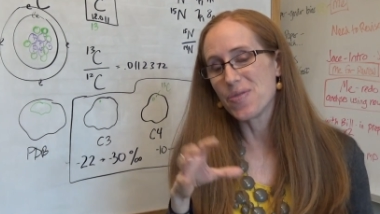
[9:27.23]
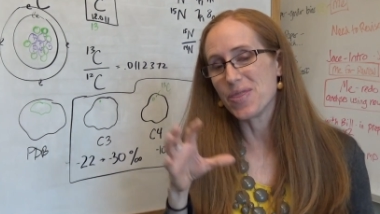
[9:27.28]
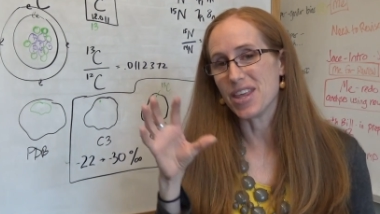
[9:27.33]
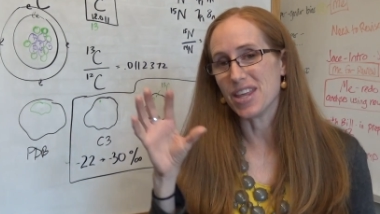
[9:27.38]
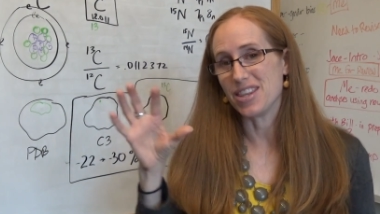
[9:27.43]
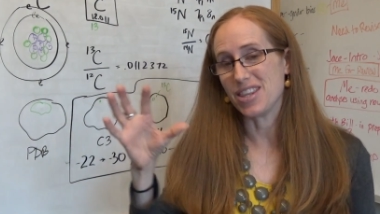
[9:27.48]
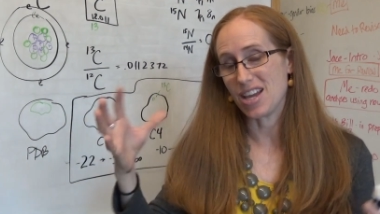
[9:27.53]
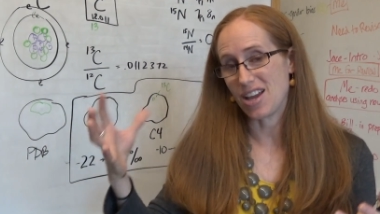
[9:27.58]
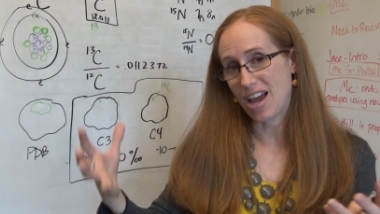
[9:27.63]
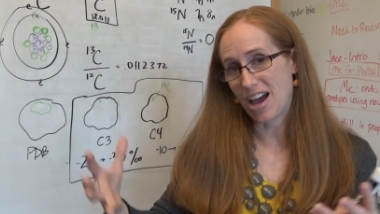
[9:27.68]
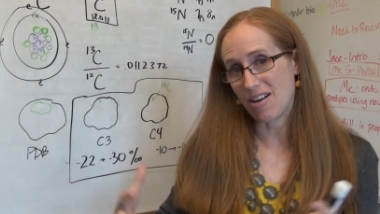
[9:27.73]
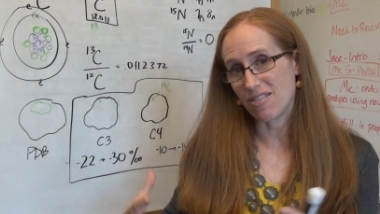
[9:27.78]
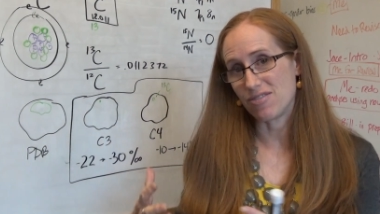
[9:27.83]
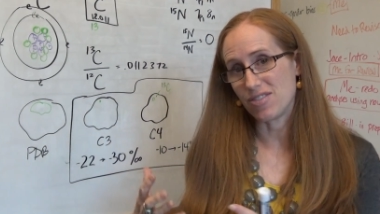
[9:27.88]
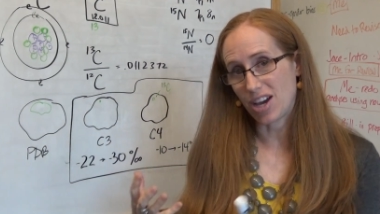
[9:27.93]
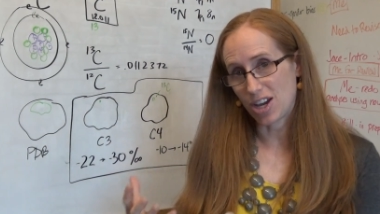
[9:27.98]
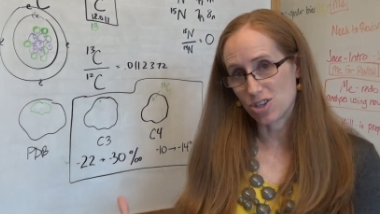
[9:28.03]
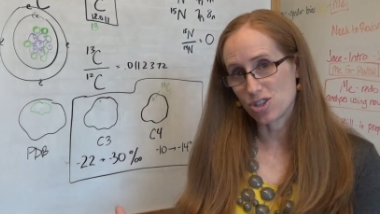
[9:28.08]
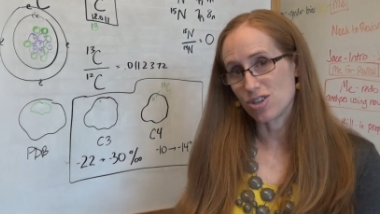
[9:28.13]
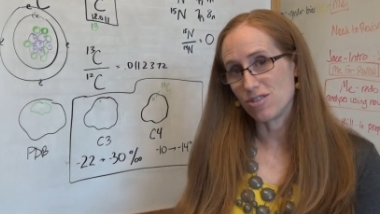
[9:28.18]
That they have
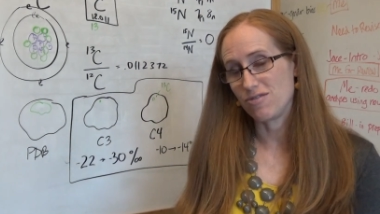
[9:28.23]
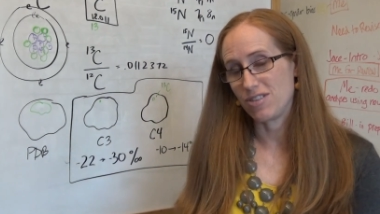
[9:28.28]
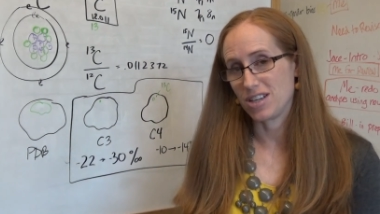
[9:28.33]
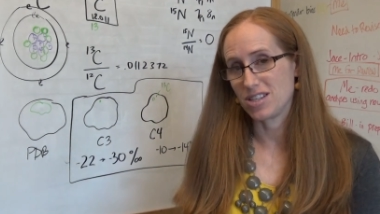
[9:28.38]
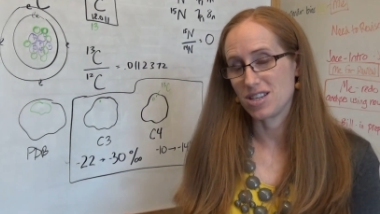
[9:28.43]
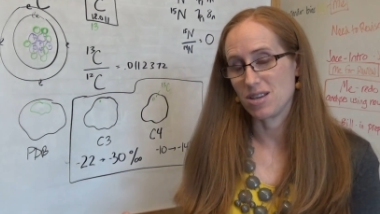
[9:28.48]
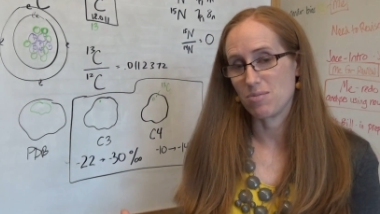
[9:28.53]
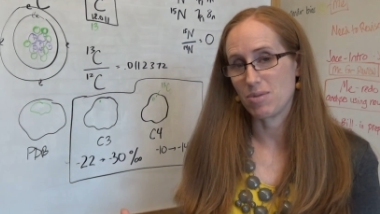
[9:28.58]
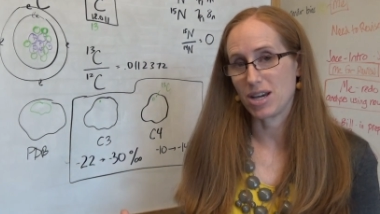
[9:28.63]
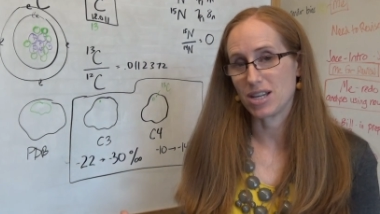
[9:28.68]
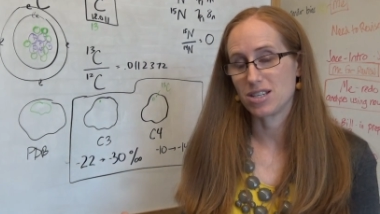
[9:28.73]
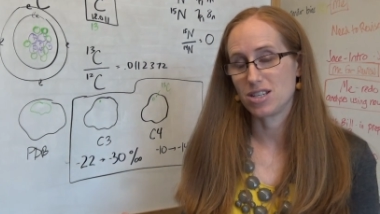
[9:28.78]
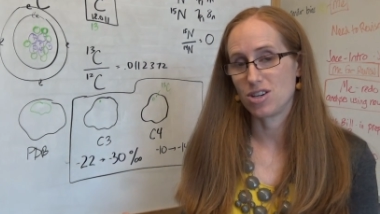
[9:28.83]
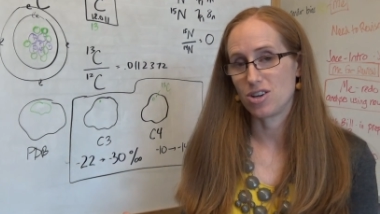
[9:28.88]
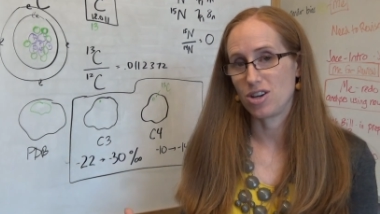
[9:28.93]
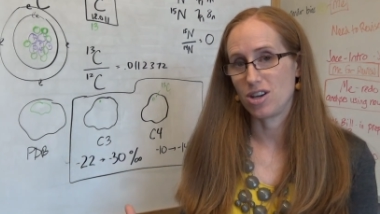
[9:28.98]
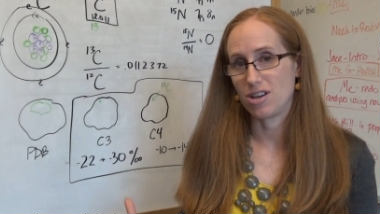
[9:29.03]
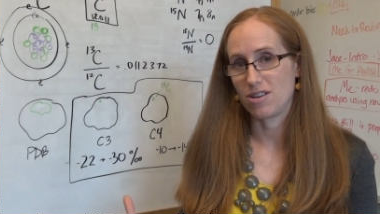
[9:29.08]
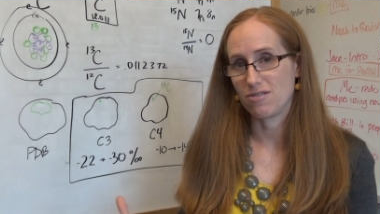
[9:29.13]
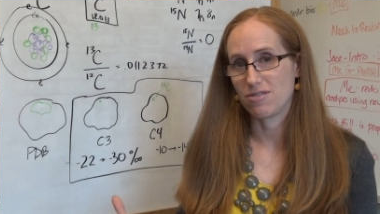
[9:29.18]
nitrogen fixing
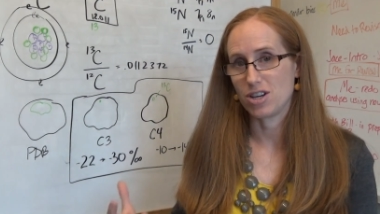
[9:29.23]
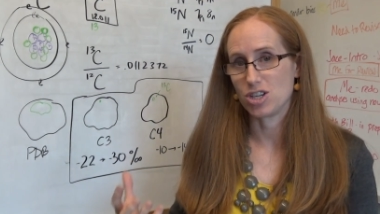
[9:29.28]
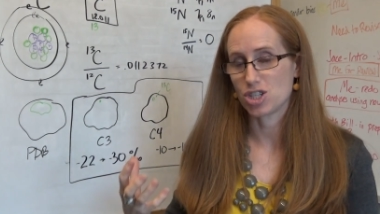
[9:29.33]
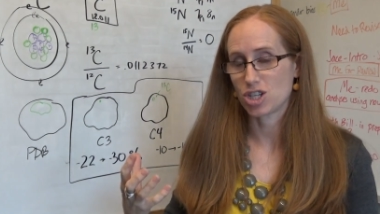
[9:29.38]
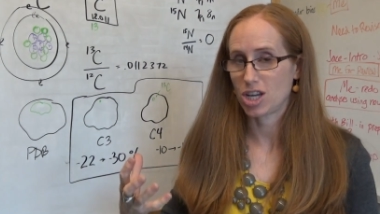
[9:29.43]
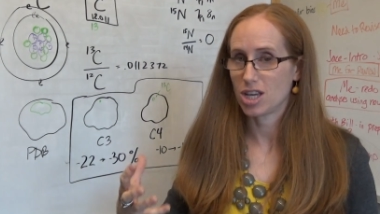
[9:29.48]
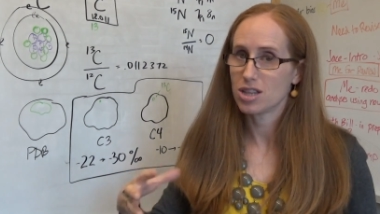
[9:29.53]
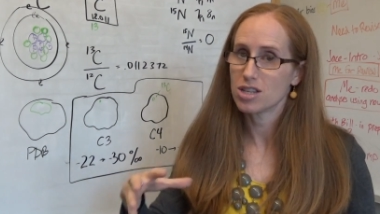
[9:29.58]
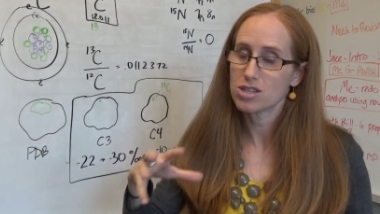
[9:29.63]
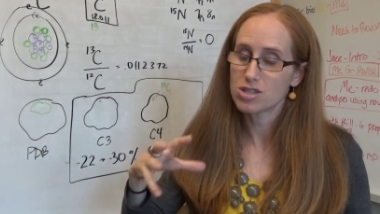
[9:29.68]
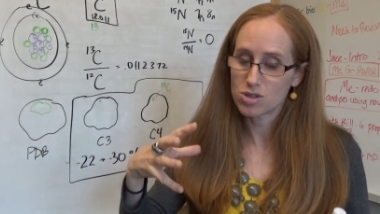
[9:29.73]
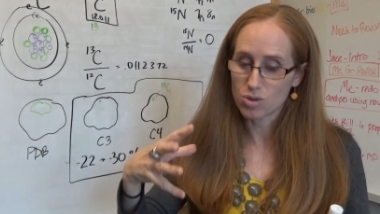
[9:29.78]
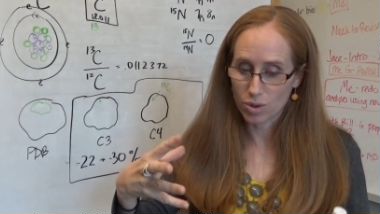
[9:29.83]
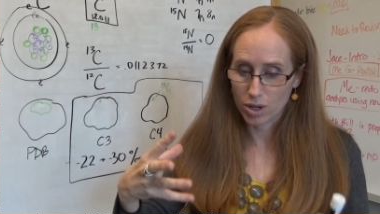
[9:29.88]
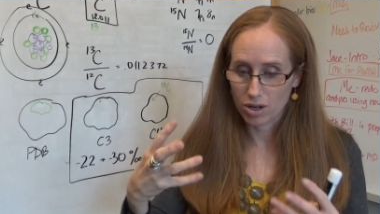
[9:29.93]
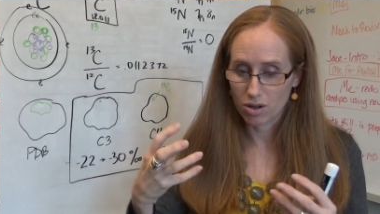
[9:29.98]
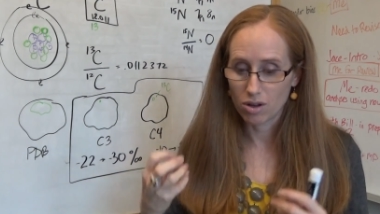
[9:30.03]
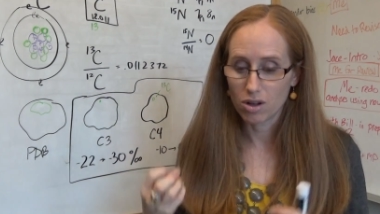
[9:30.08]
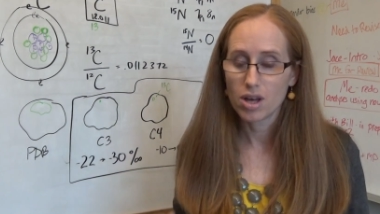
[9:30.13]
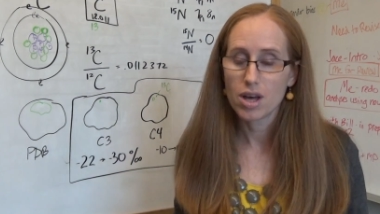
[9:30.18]
bacteria and fungi in the
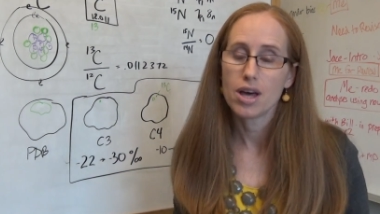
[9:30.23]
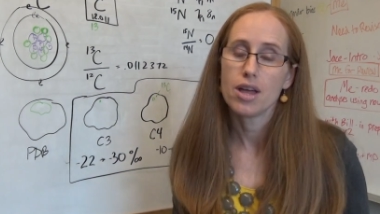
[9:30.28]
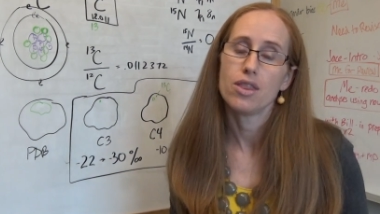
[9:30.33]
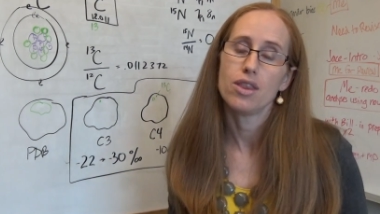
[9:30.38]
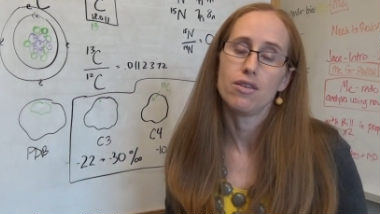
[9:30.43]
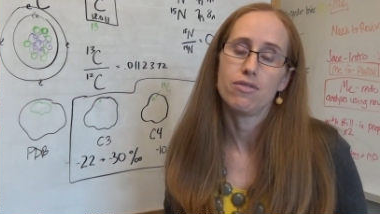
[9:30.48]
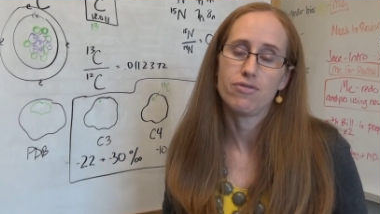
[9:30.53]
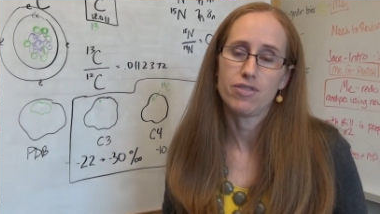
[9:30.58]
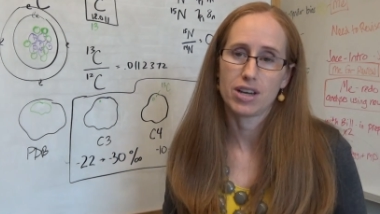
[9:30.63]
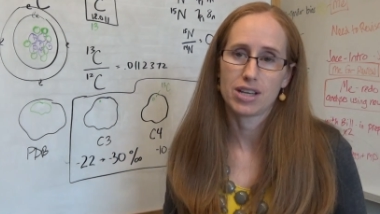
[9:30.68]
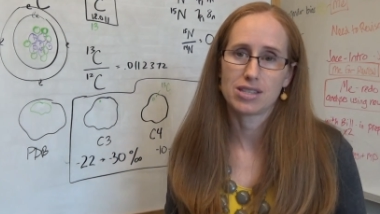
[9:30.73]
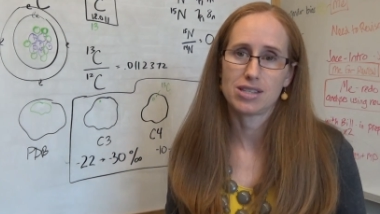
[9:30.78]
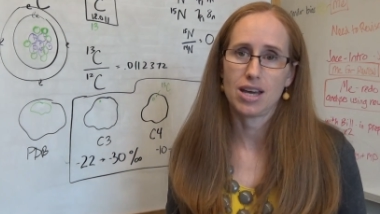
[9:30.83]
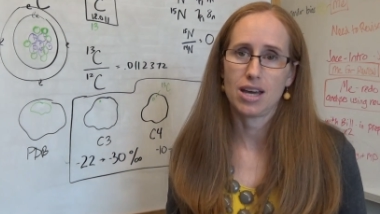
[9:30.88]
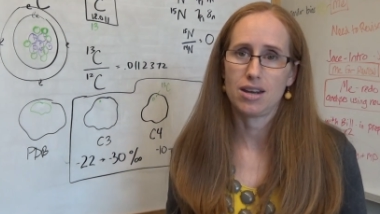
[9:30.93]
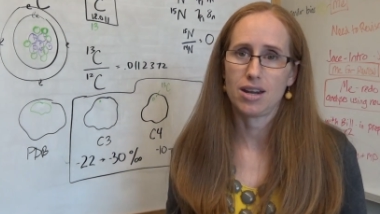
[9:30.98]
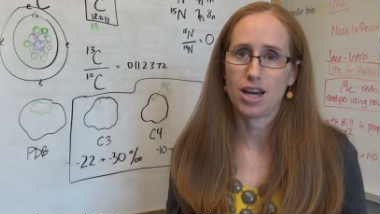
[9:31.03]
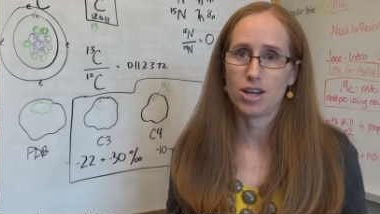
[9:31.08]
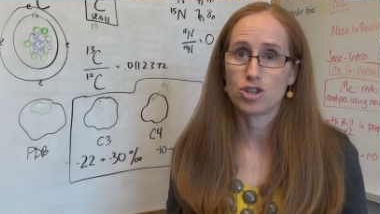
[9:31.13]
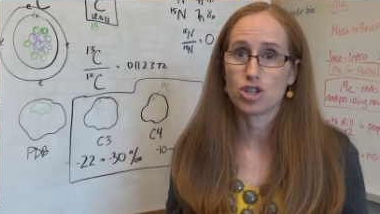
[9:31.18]
soil that fix
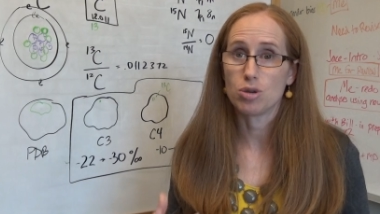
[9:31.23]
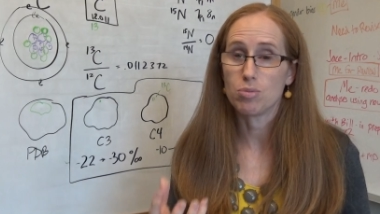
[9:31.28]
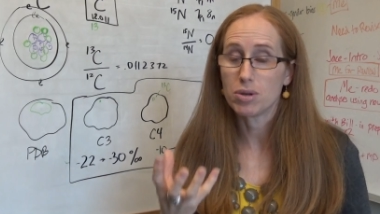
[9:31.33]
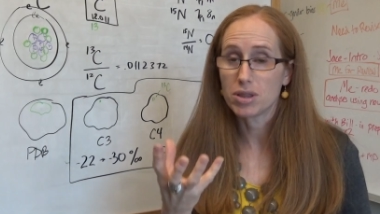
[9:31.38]
that nitrogen,